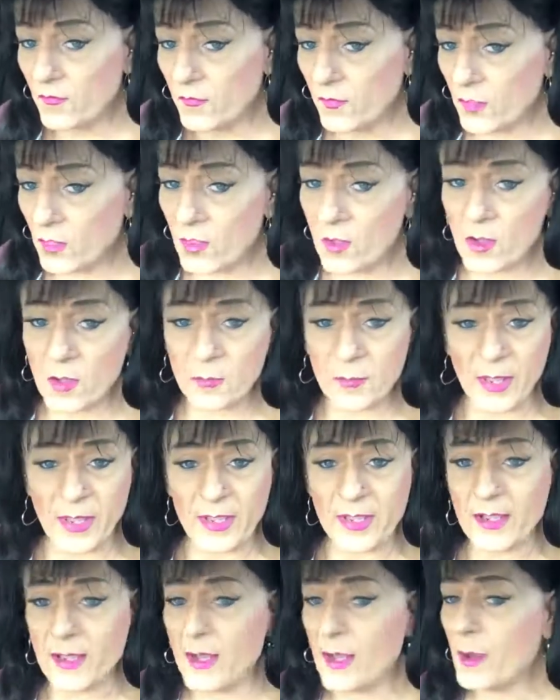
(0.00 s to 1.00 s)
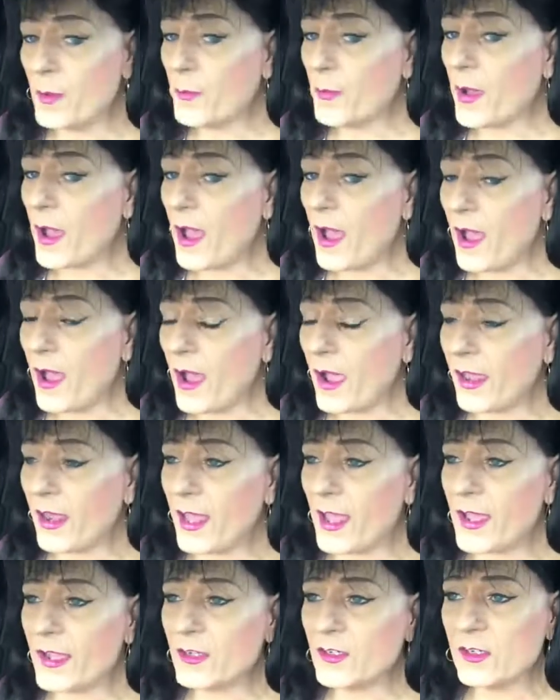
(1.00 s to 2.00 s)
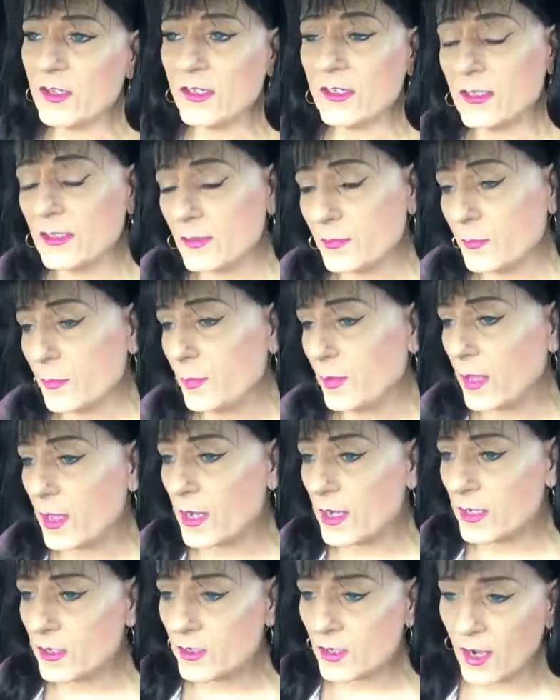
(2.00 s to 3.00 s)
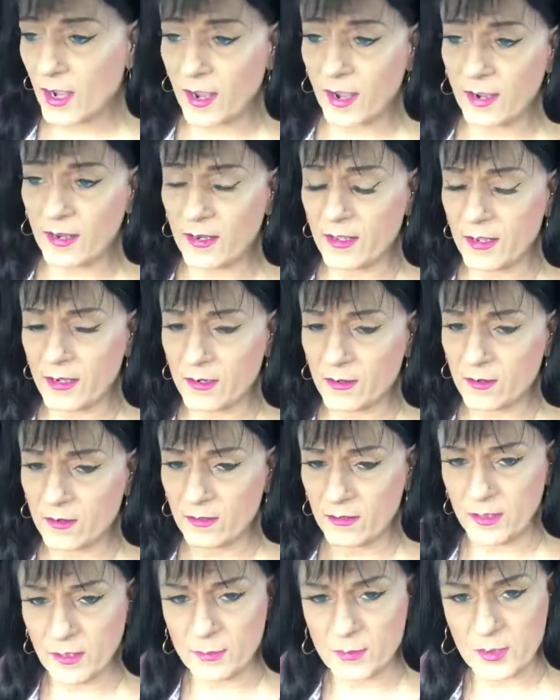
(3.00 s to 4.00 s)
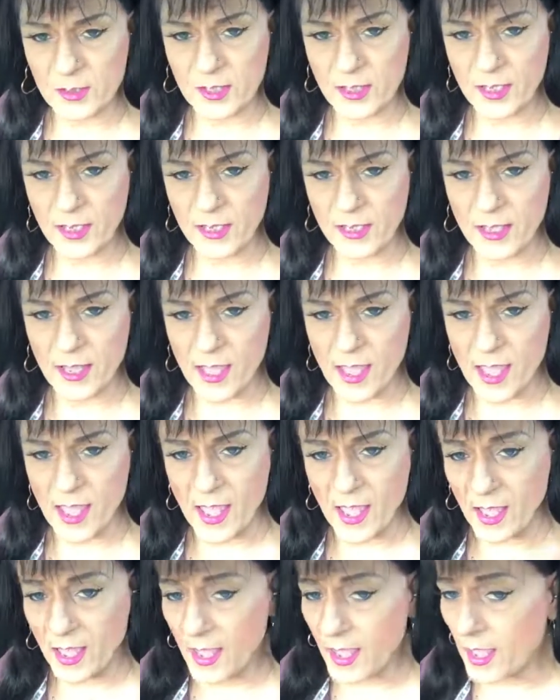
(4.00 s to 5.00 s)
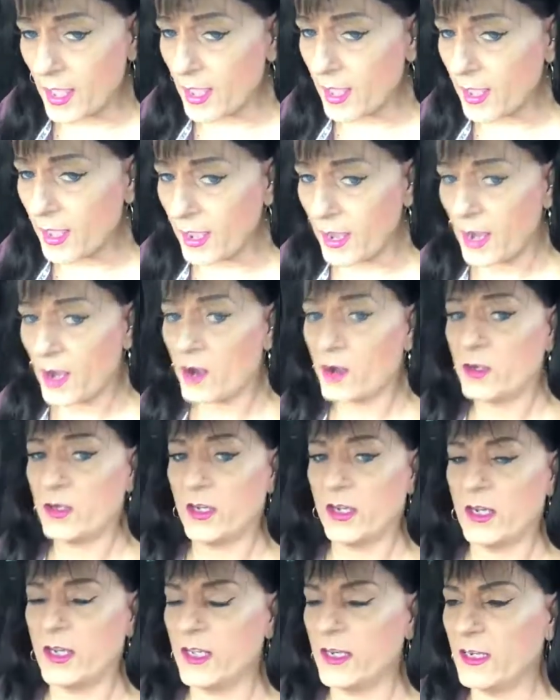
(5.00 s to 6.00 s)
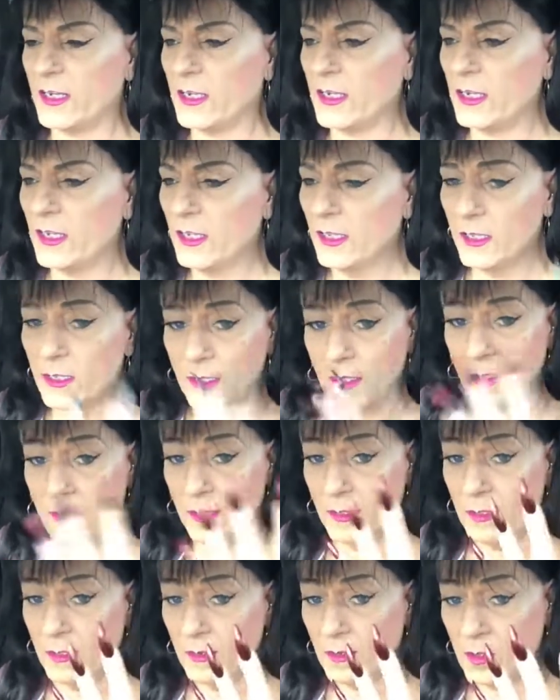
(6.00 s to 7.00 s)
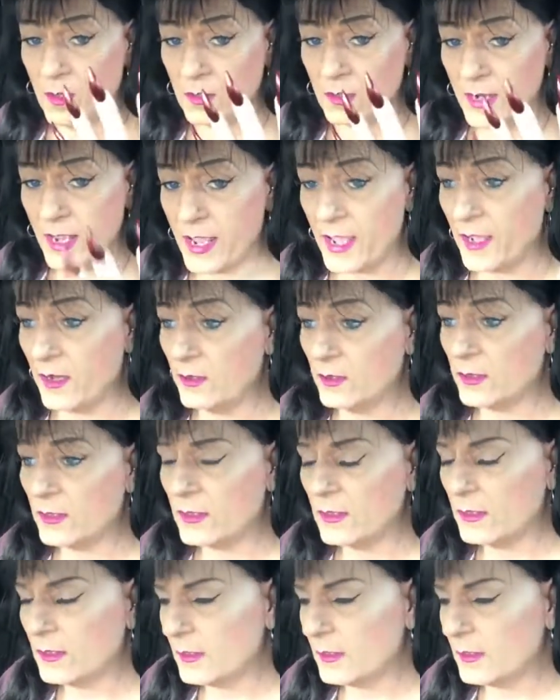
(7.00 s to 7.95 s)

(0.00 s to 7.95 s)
full-on makeup, eyelashes, blush, highlighter, lipstick, hair done, long nails.